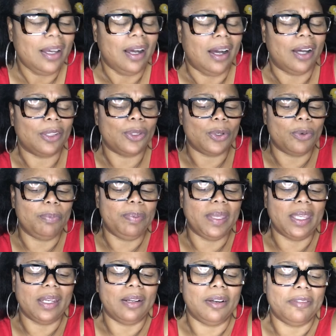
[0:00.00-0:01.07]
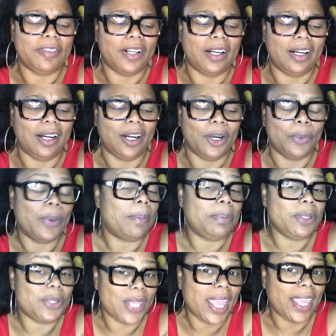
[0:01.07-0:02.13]
a little bit of a, a
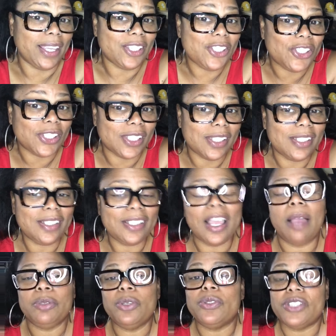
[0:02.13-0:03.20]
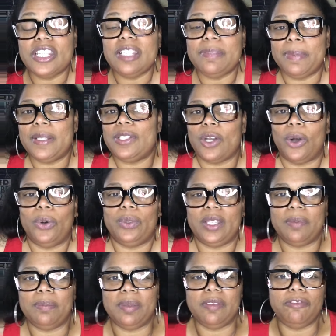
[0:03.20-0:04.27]
reputation. I'm sure she's been told
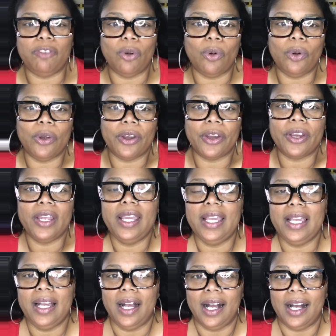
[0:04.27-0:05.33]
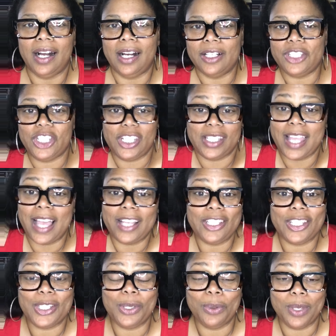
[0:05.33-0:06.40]
it before. Uh, she's not
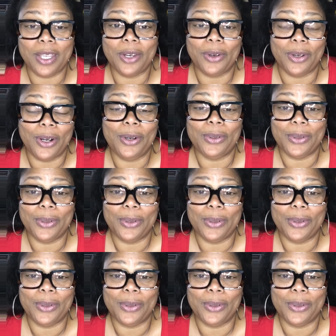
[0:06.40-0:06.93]
just tooting her own